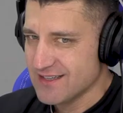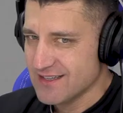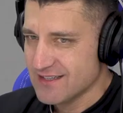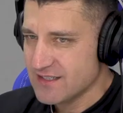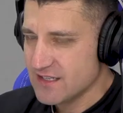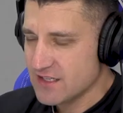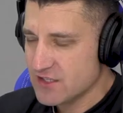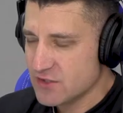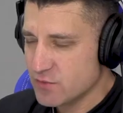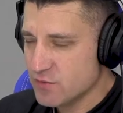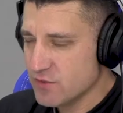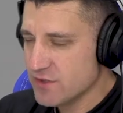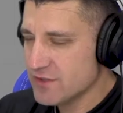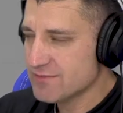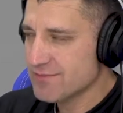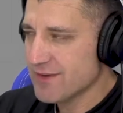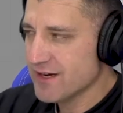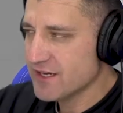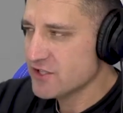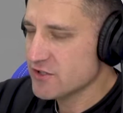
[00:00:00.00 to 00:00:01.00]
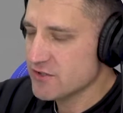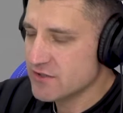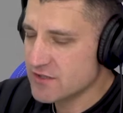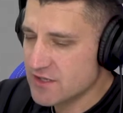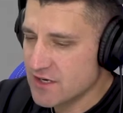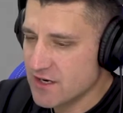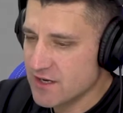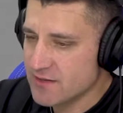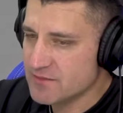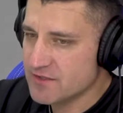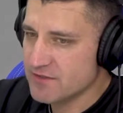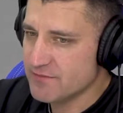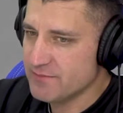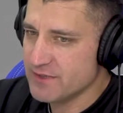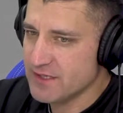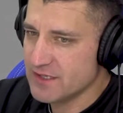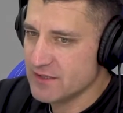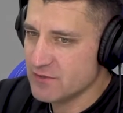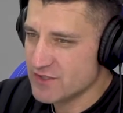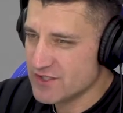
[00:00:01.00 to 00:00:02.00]
Touch wood, my insurance claims have
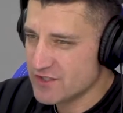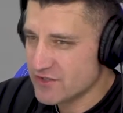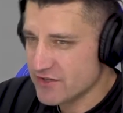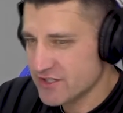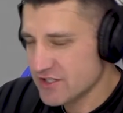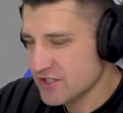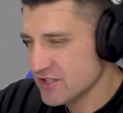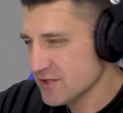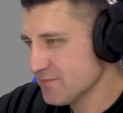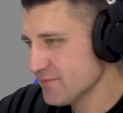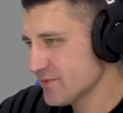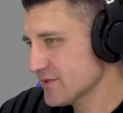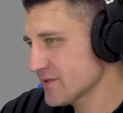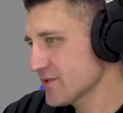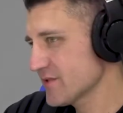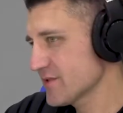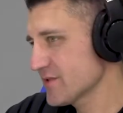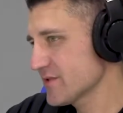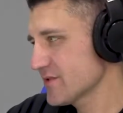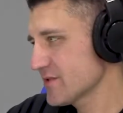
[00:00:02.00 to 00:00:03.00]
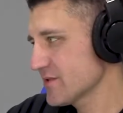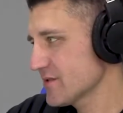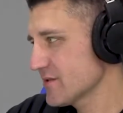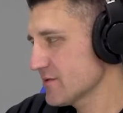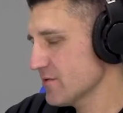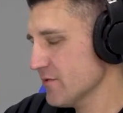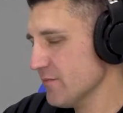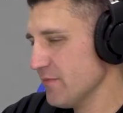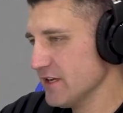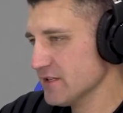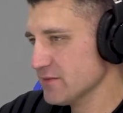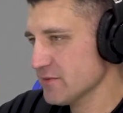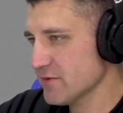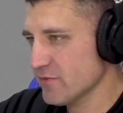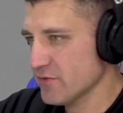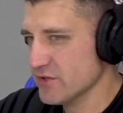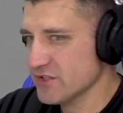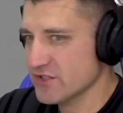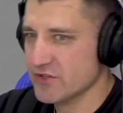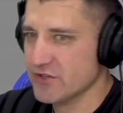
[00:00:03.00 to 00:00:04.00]
been windscreen chips, replacement
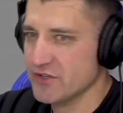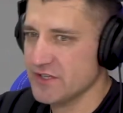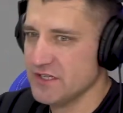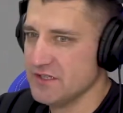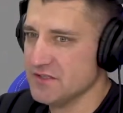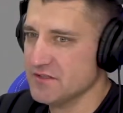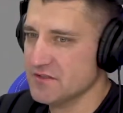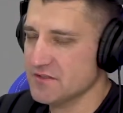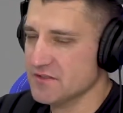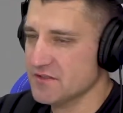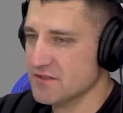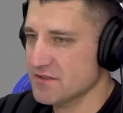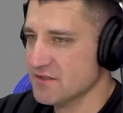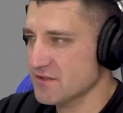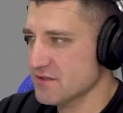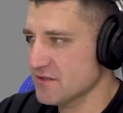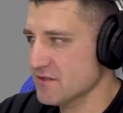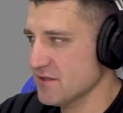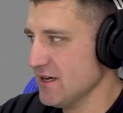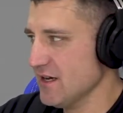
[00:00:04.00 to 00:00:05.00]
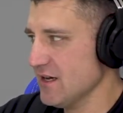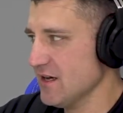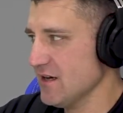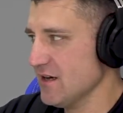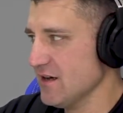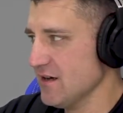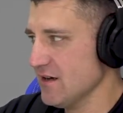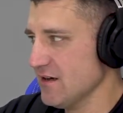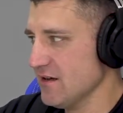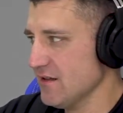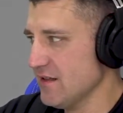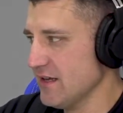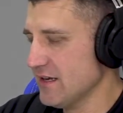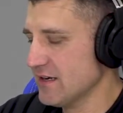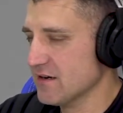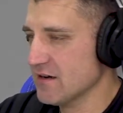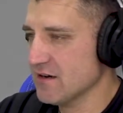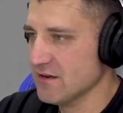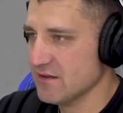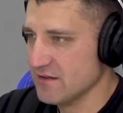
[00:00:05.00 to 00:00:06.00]
of windscreens, that
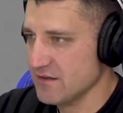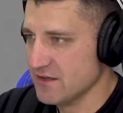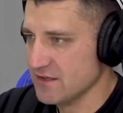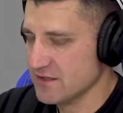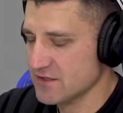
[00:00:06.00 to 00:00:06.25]
kind of thing.